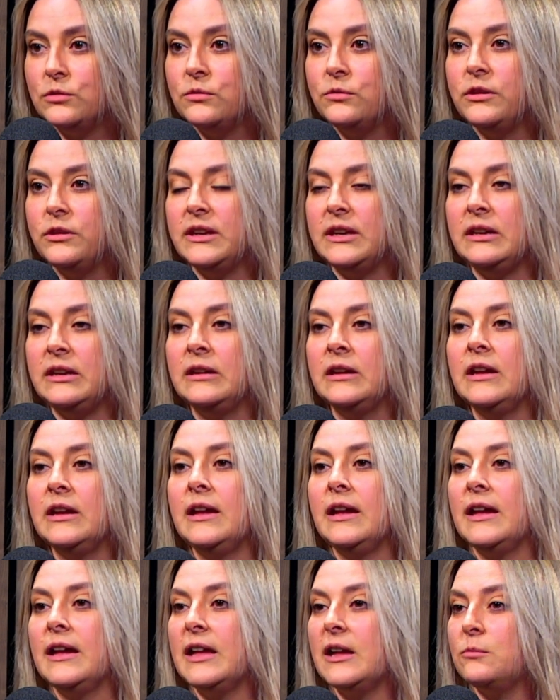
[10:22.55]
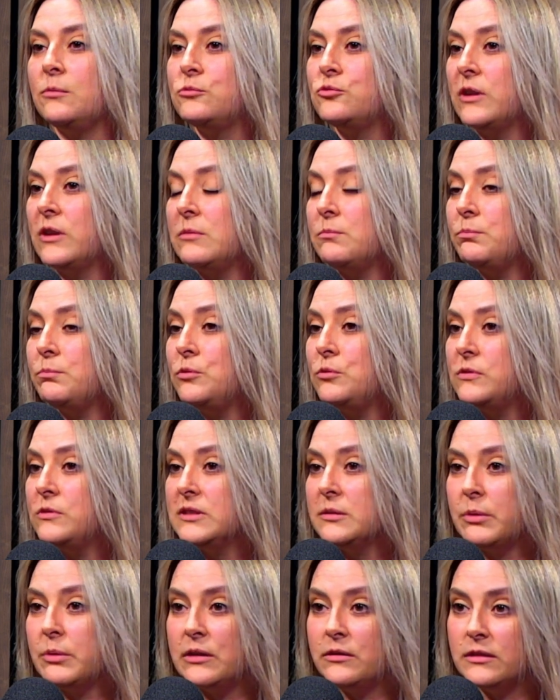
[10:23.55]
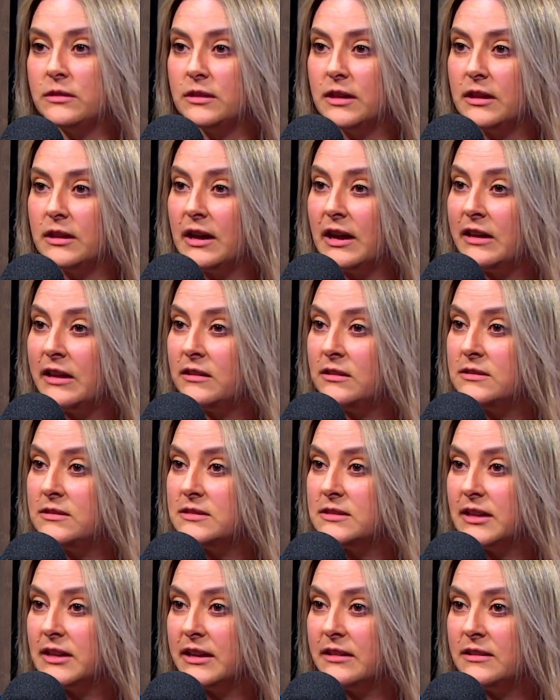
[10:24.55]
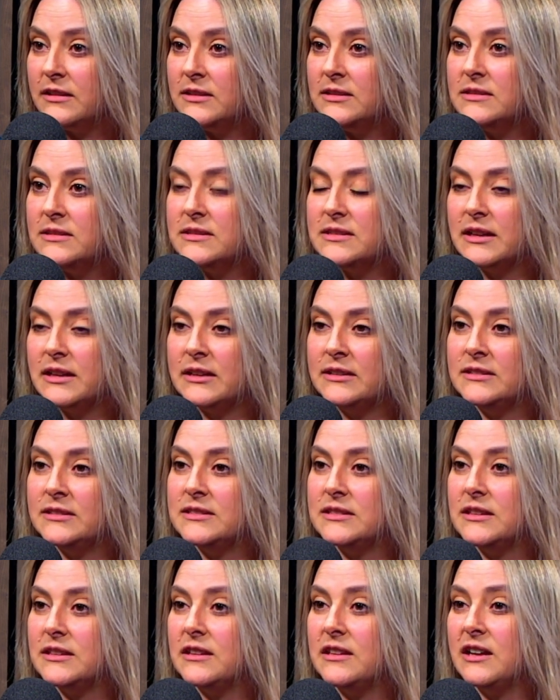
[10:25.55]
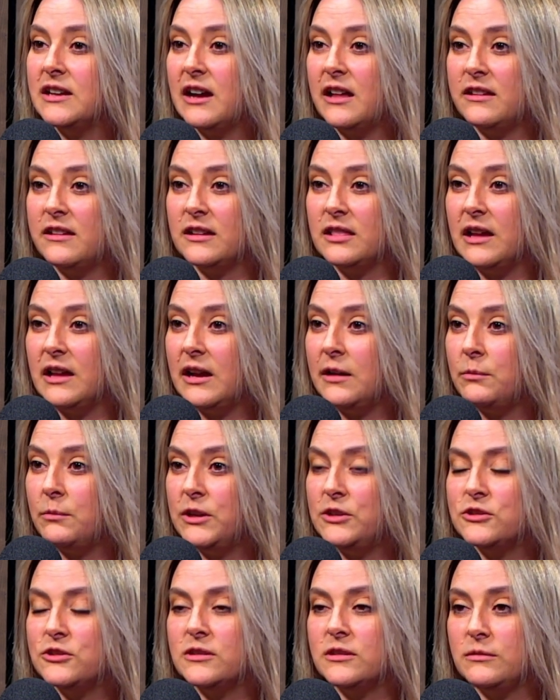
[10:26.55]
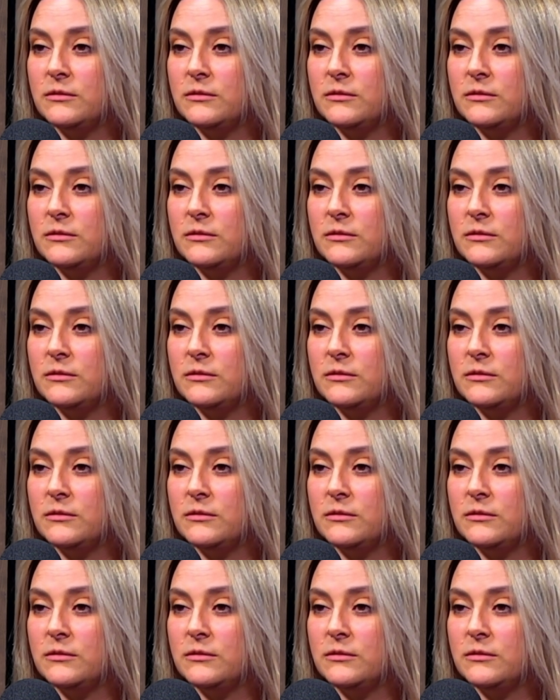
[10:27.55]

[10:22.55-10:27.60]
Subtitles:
They helped write books about the Highlands and islands and the Gaelic language.